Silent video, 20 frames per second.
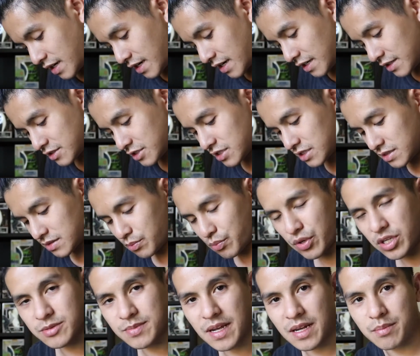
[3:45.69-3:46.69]
and it just
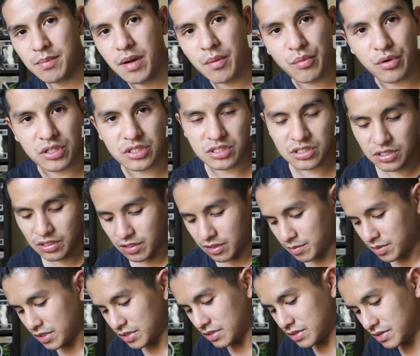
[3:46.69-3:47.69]
brings back memories, you know what I
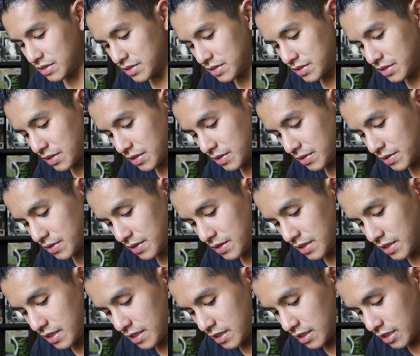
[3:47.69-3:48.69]
mean? So
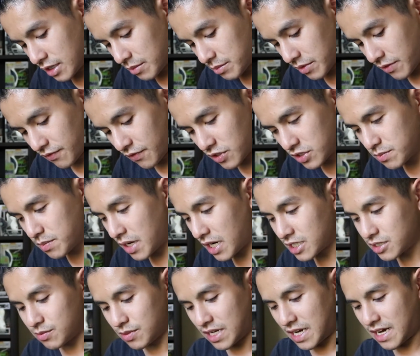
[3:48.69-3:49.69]
the first
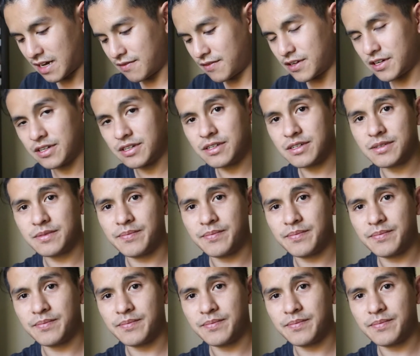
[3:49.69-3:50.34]
box we have here,